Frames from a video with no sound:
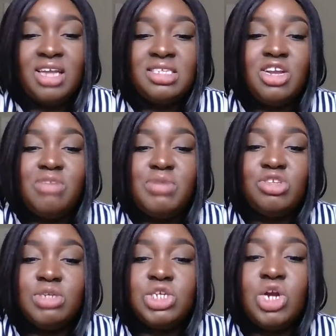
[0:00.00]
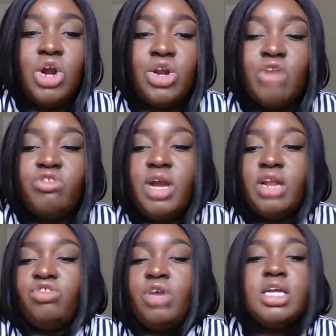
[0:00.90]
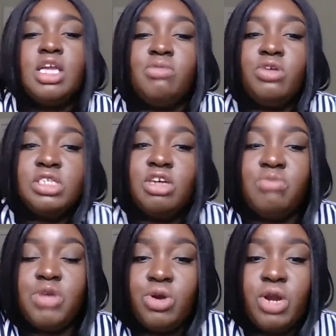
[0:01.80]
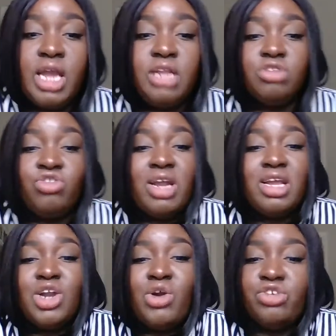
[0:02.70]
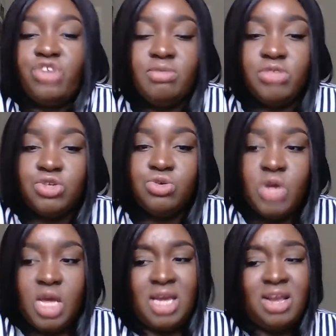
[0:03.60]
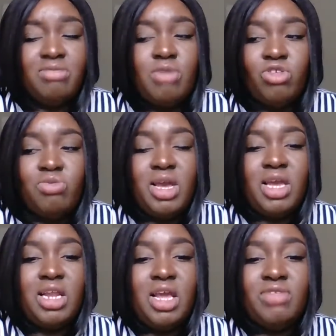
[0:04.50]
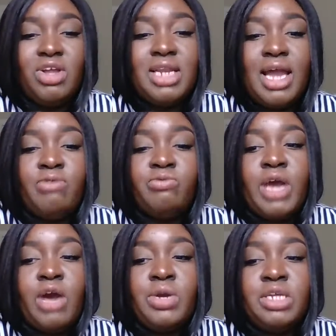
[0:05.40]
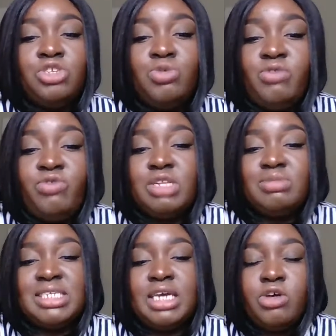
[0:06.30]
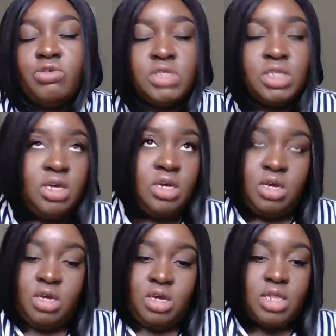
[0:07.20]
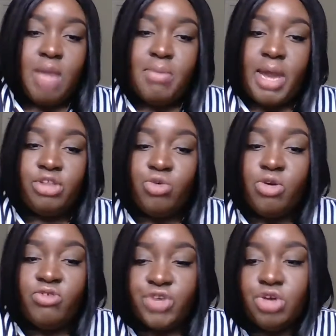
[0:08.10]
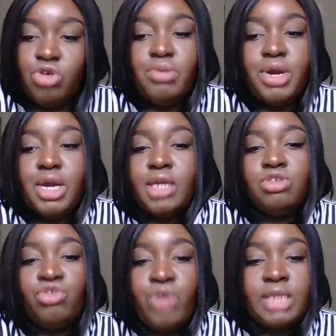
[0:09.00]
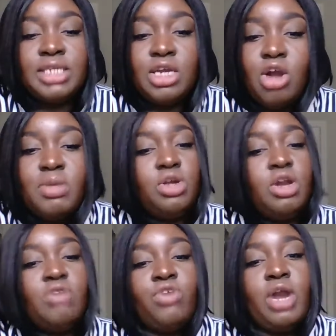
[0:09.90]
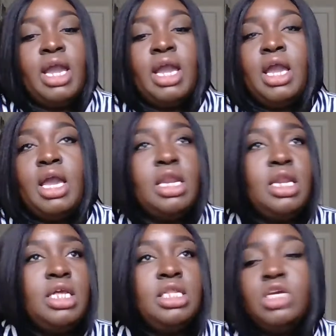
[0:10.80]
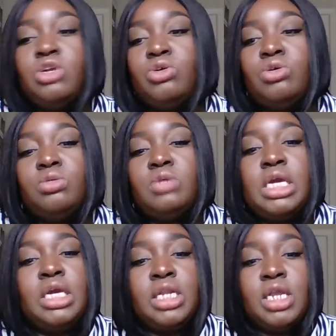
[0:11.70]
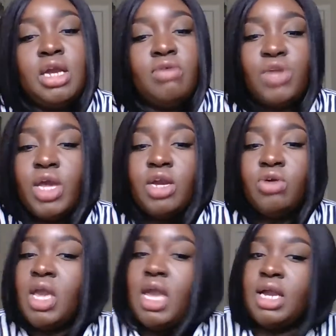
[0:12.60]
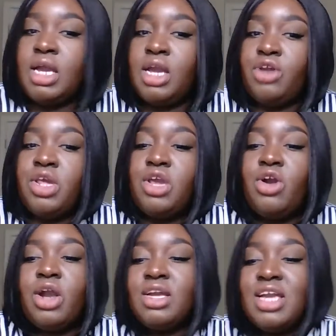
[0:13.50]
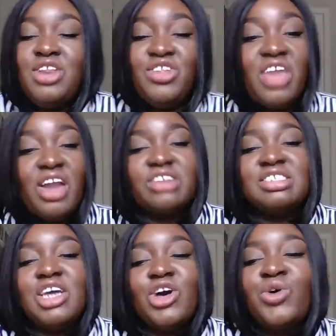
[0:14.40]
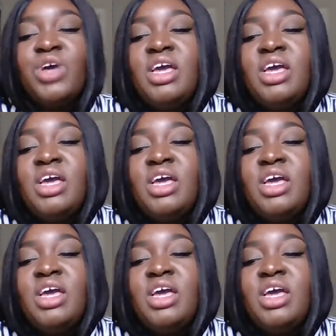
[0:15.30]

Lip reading: going to be so much harder if you got to try to keep yourself pure and try to encourage him too. Because most men, if they're not bowing to it for themselves, they might do it for you, but trust, they're going to be looking for any little inkling of like, okay, I could get her here, I could get her there. So,